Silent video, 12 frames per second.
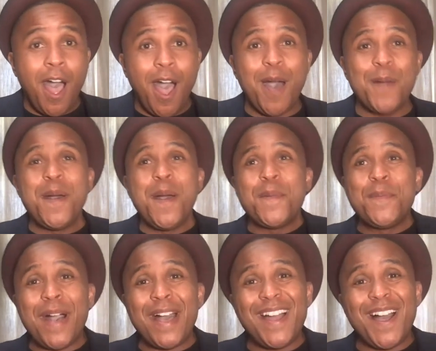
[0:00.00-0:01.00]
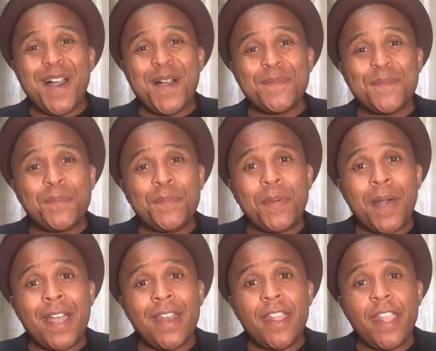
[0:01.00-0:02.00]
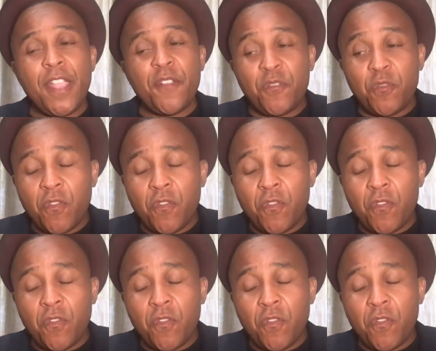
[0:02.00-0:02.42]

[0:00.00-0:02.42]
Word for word: Um, but um, but if